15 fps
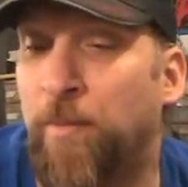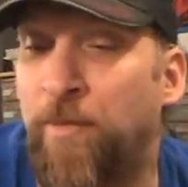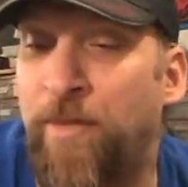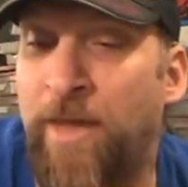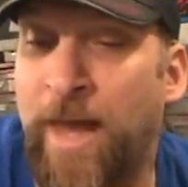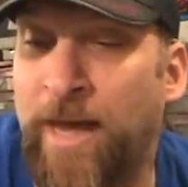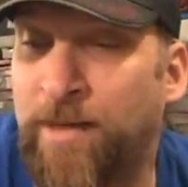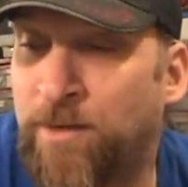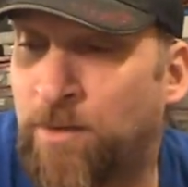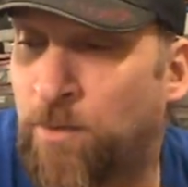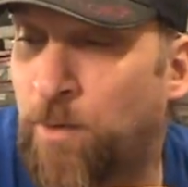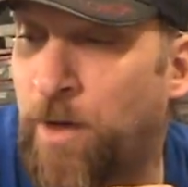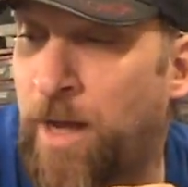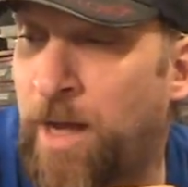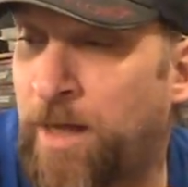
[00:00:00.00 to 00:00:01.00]
That
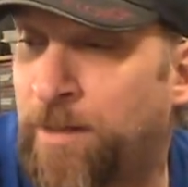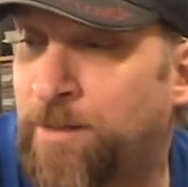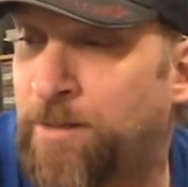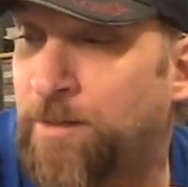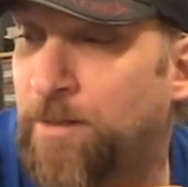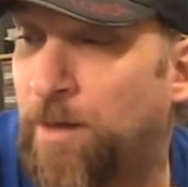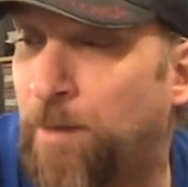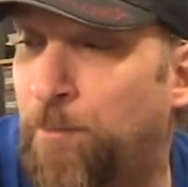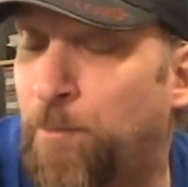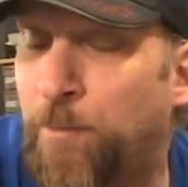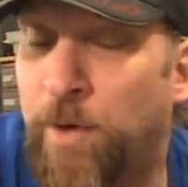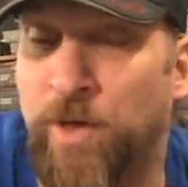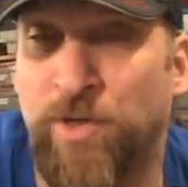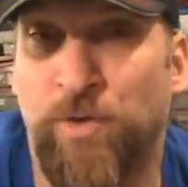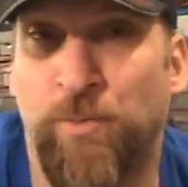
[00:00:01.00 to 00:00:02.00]
creates a
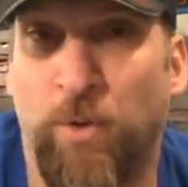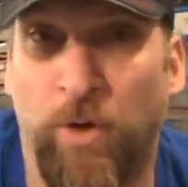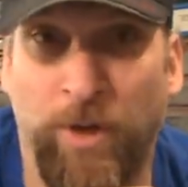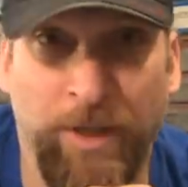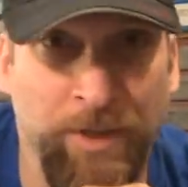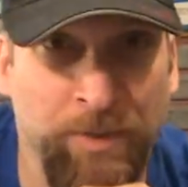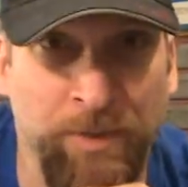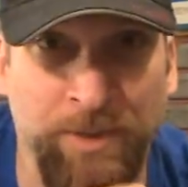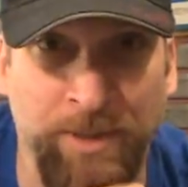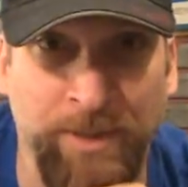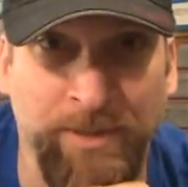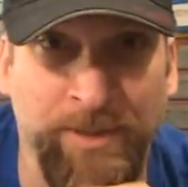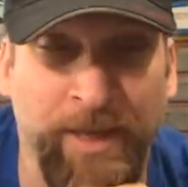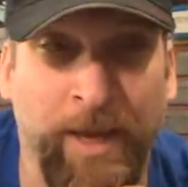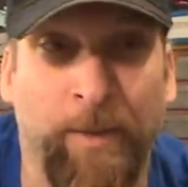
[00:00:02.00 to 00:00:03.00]
much more interesting
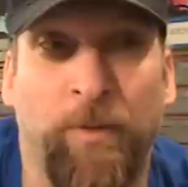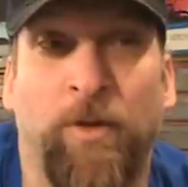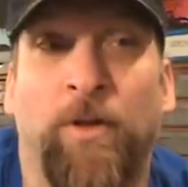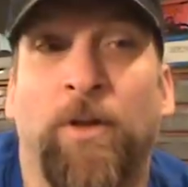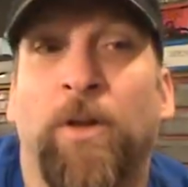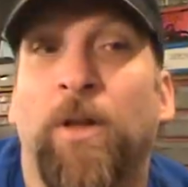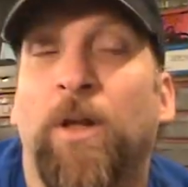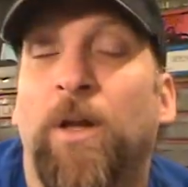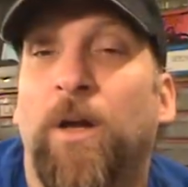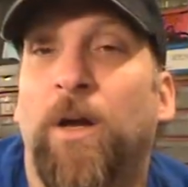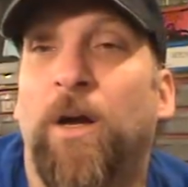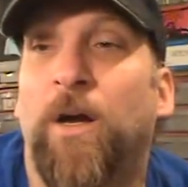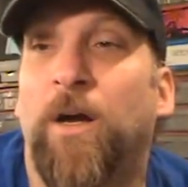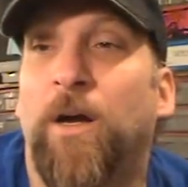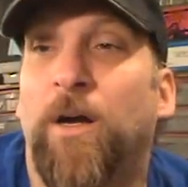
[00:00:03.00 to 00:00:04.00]
table
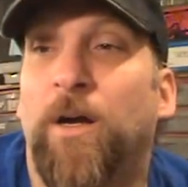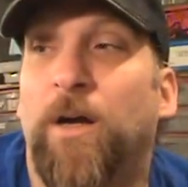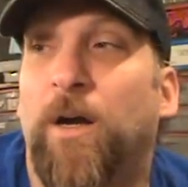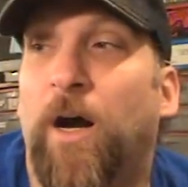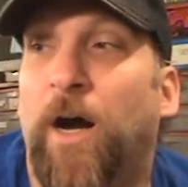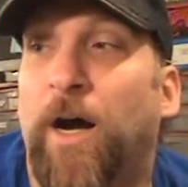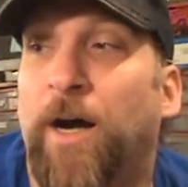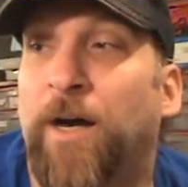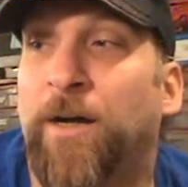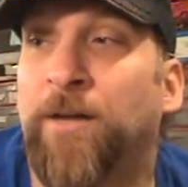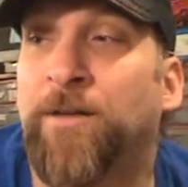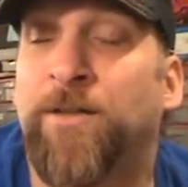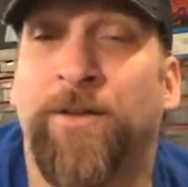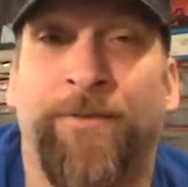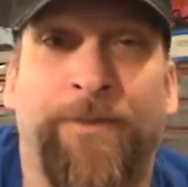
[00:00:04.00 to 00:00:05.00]

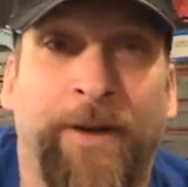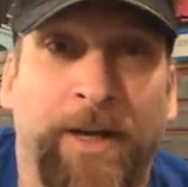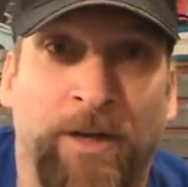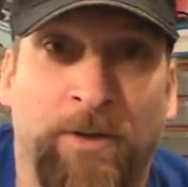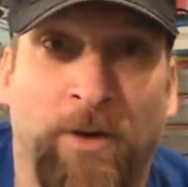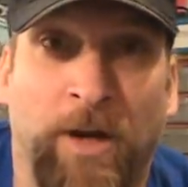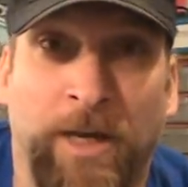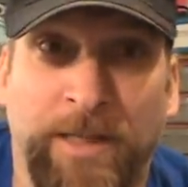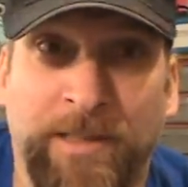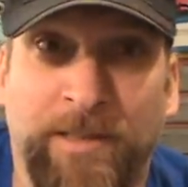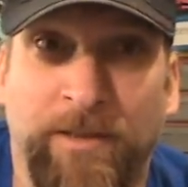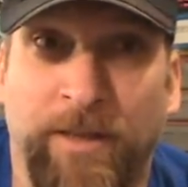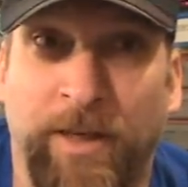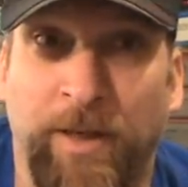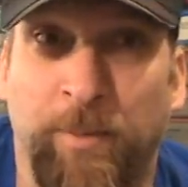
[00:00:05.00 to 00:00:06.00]
to fight
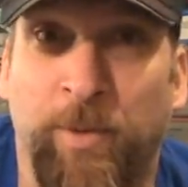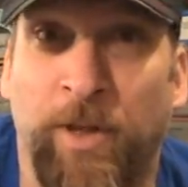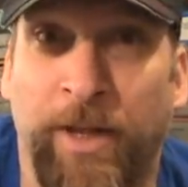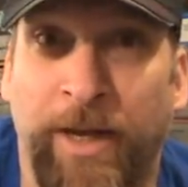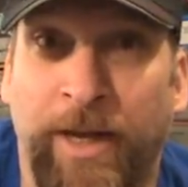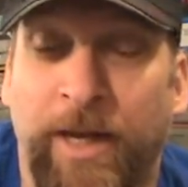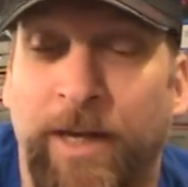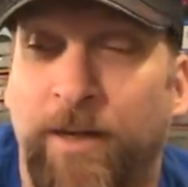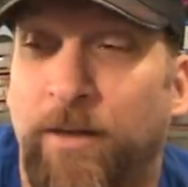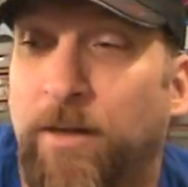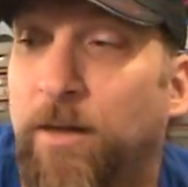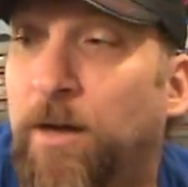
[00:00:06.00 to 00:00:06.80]
across and to play on.